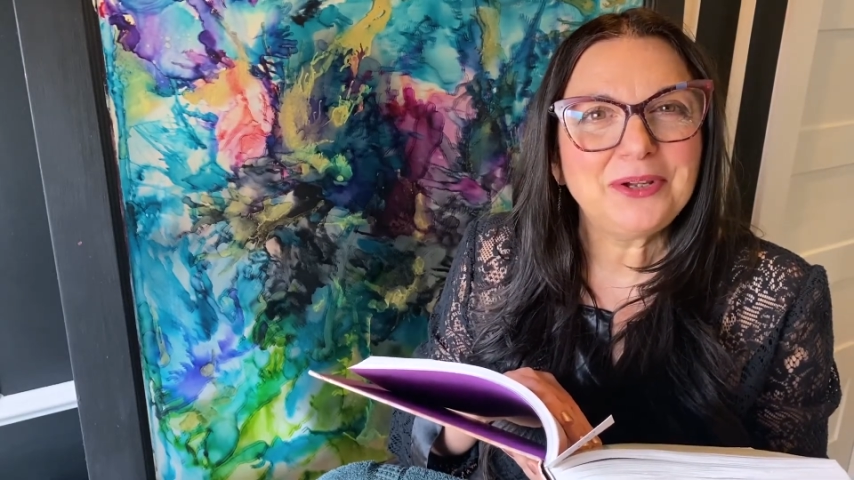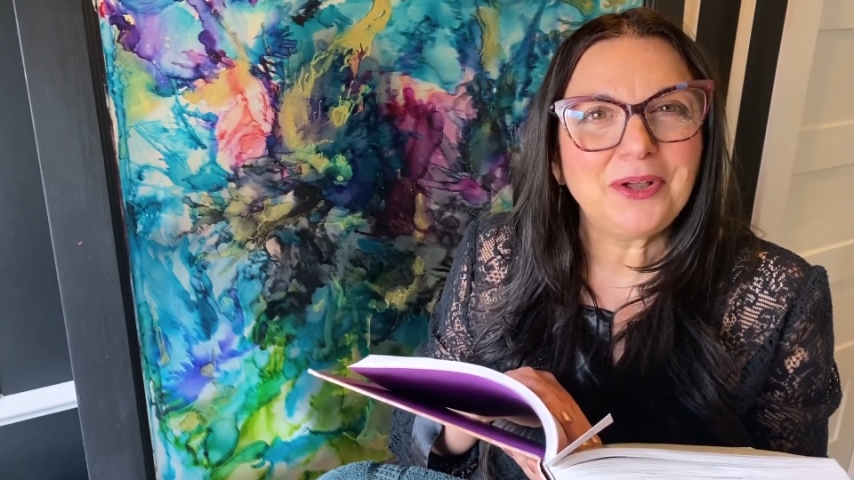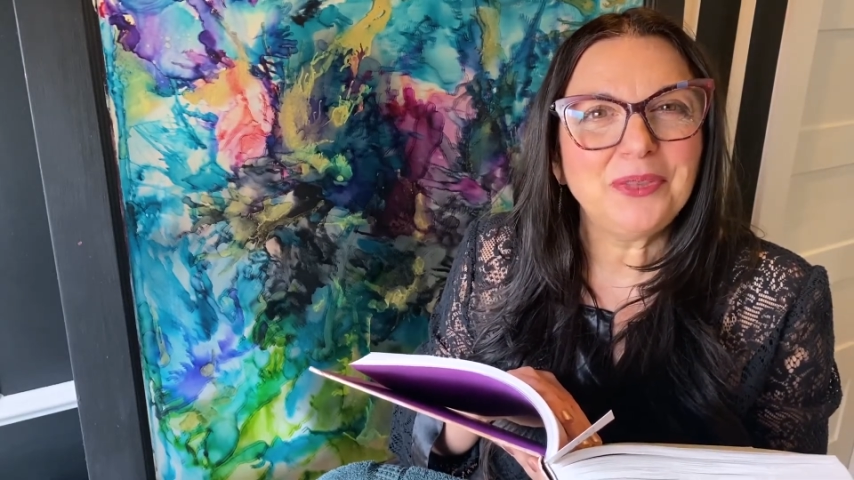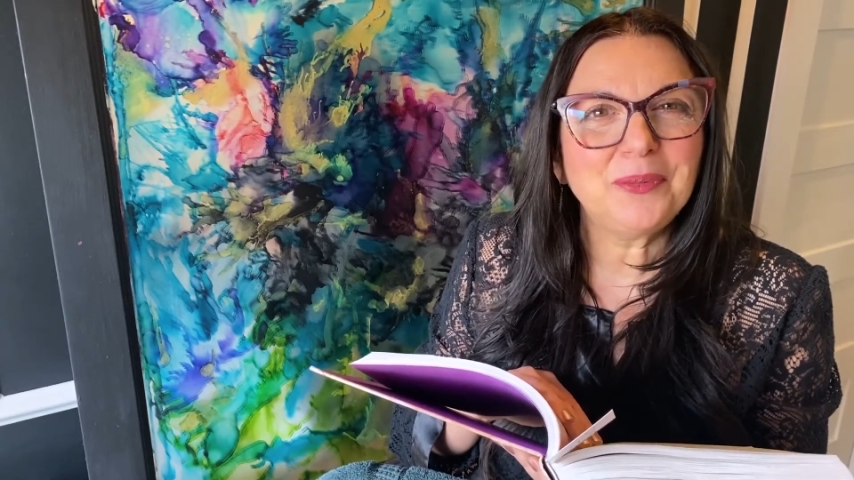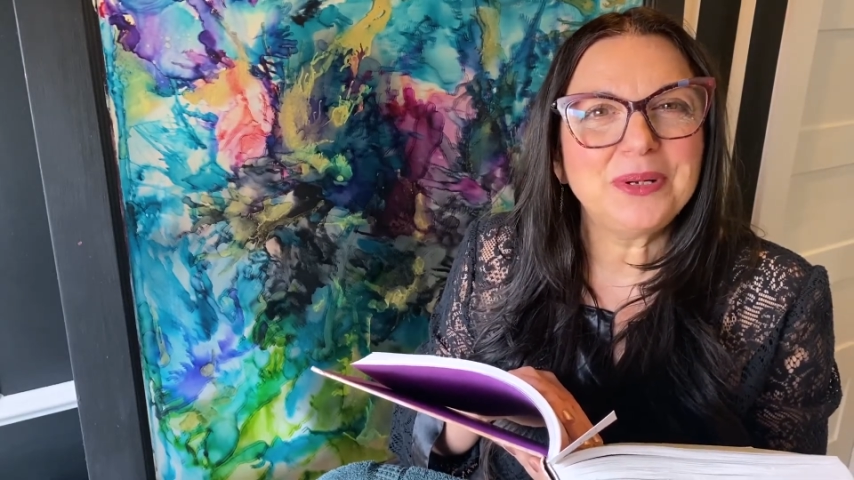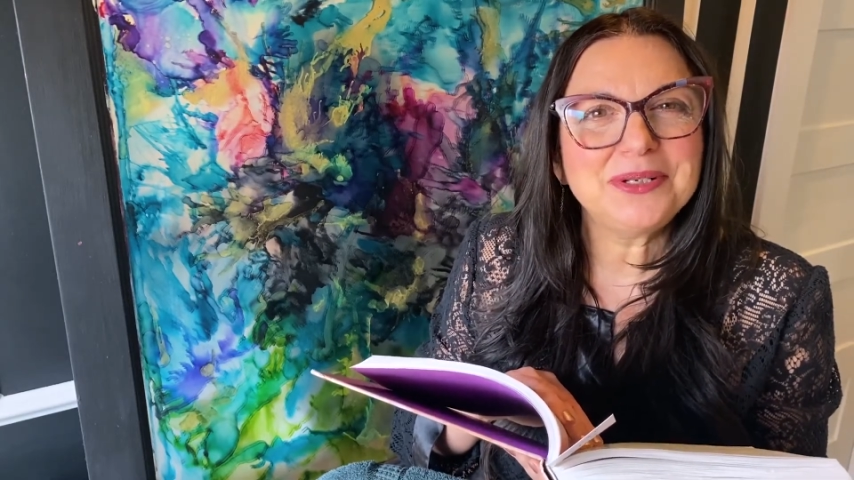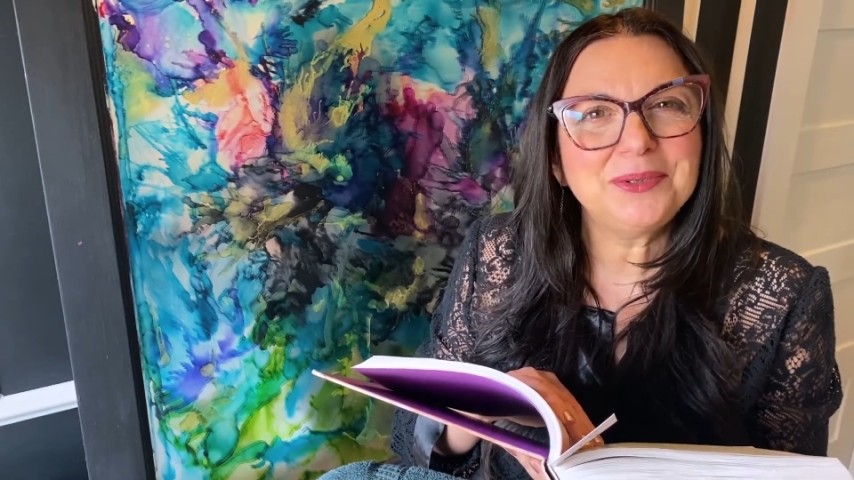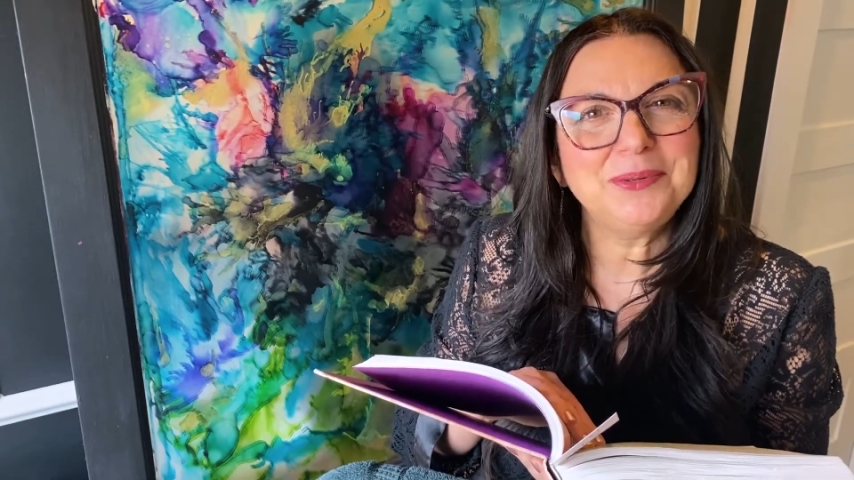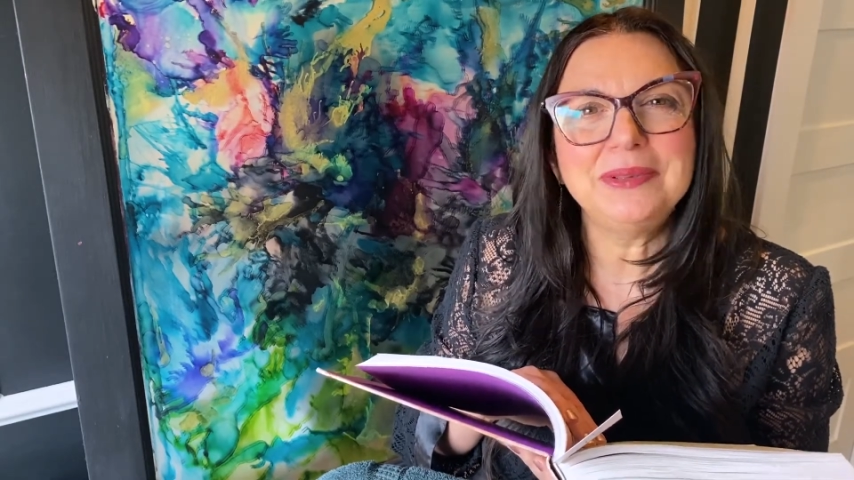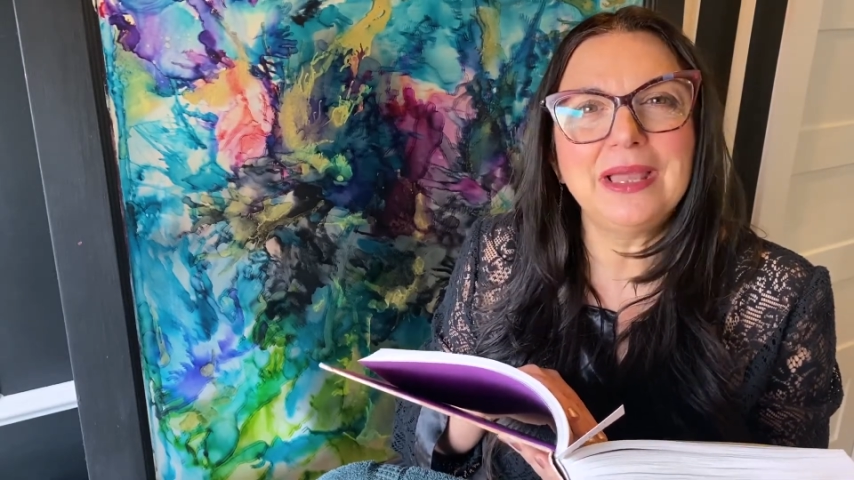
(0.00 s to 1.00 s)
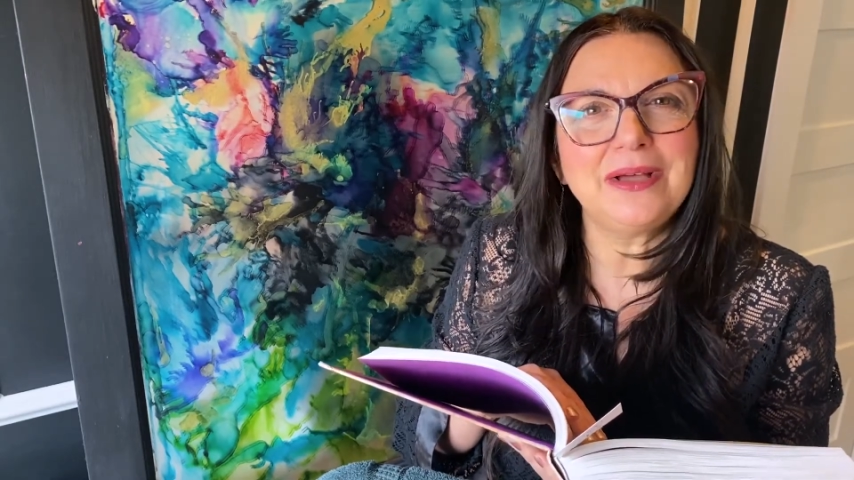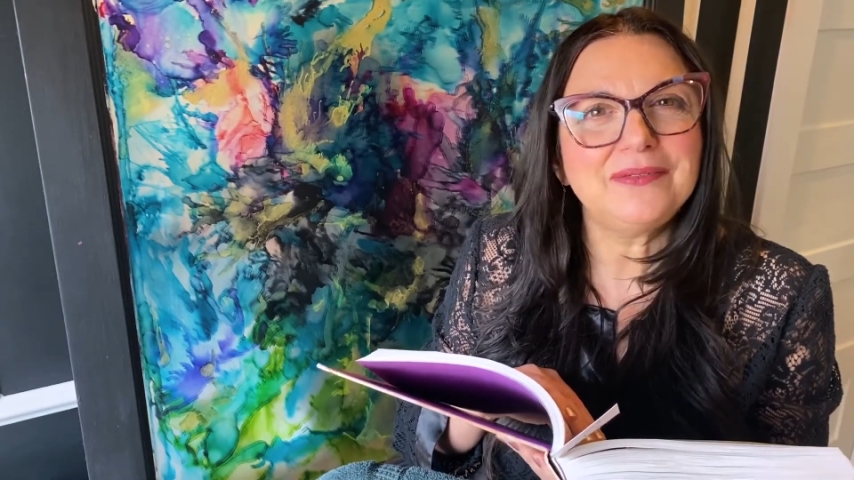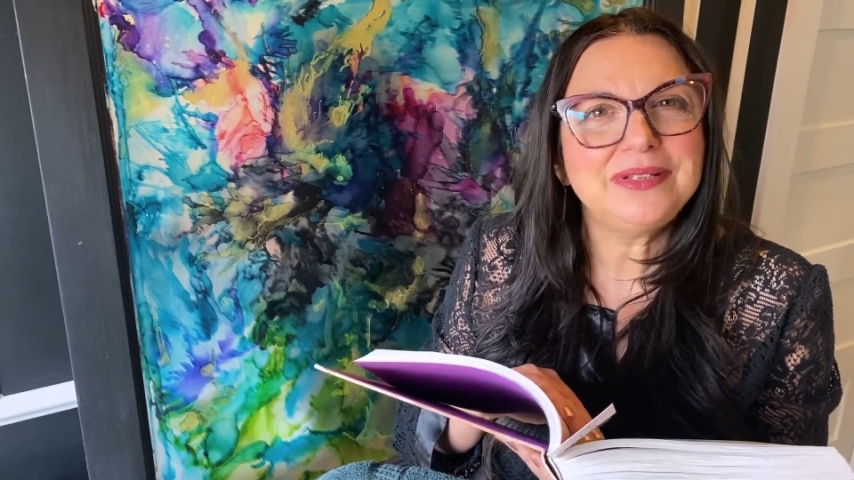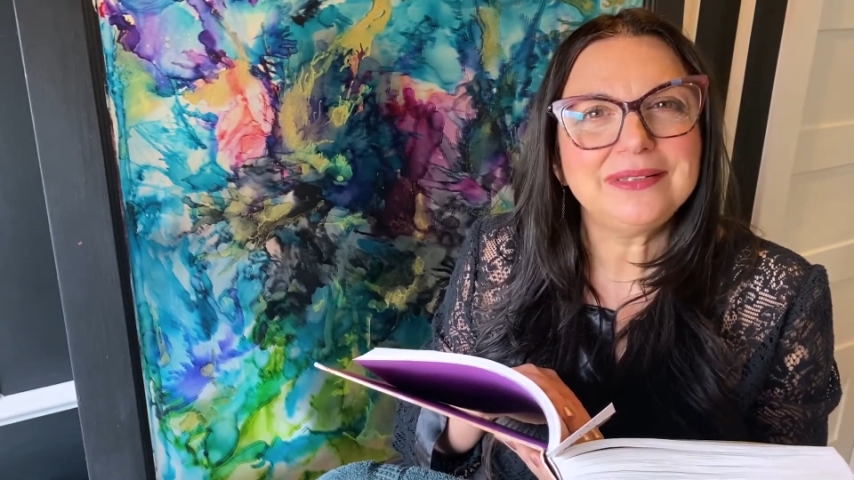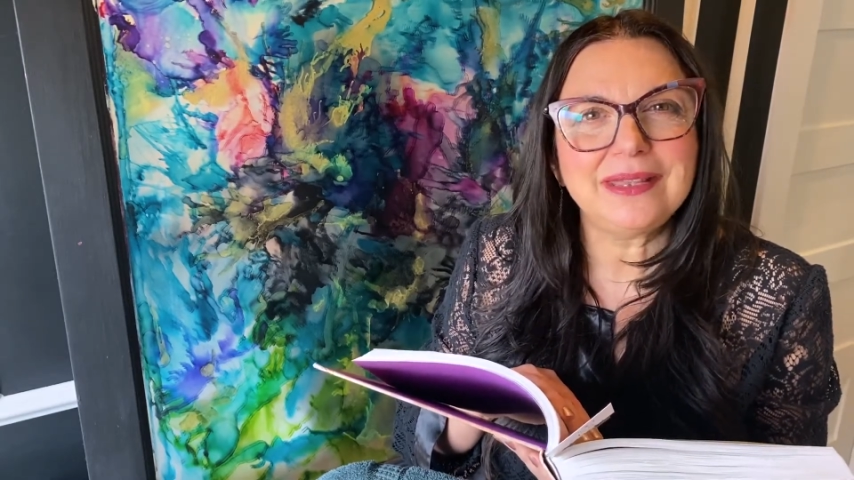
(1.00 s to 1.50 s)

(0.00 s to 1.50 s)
called the one who loved